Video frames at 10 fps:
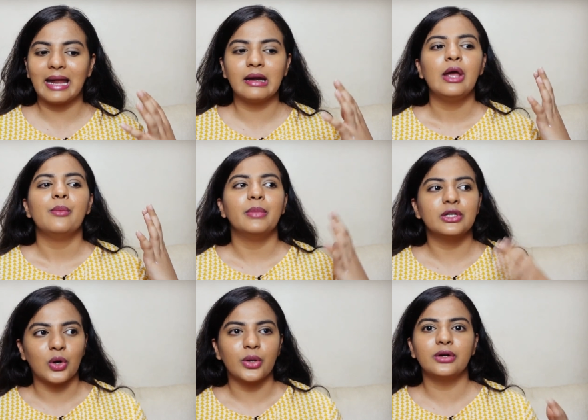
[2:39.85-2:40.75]
and
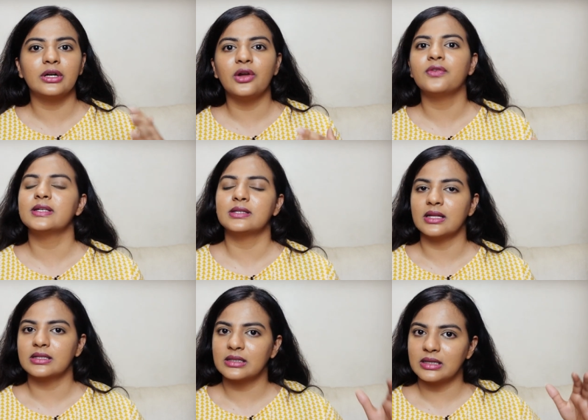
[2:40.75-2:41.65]
majority of the
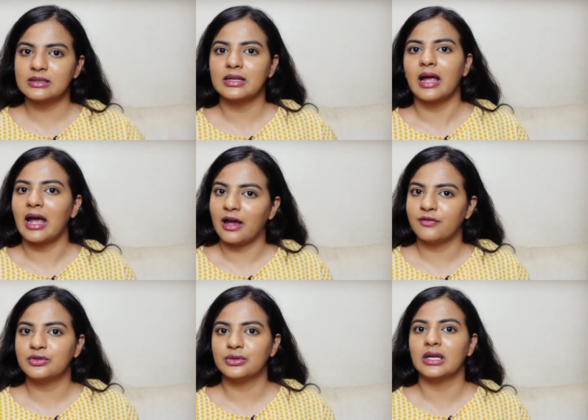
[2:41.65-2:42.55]
sunscreens that I
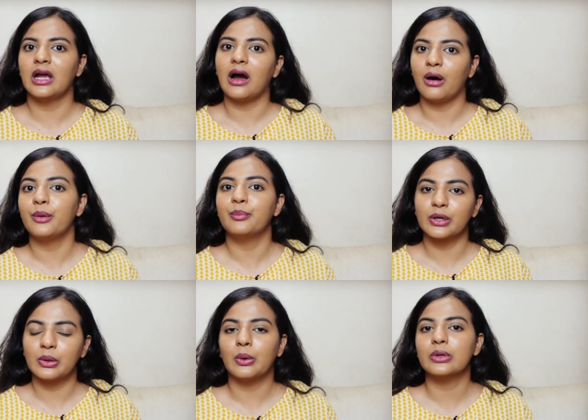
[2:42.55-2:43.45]
have today are
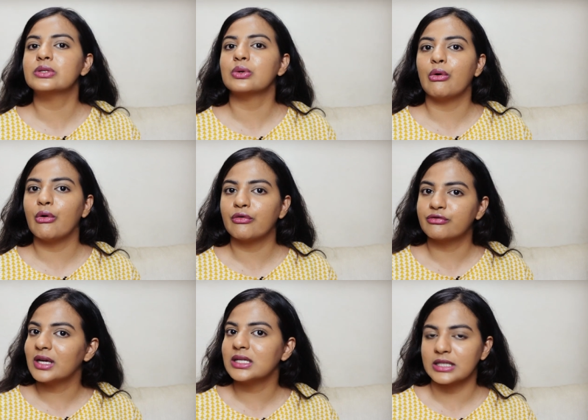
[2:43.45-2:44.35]
because
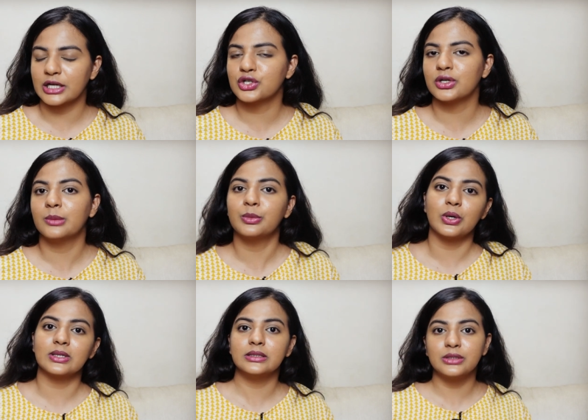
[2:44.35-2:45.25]
of their texture and
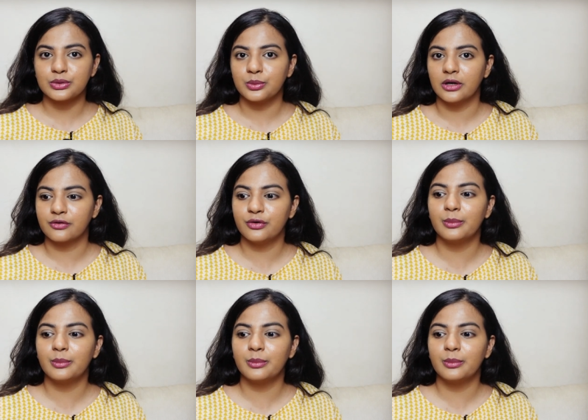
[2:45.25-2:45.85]
because it didn't work for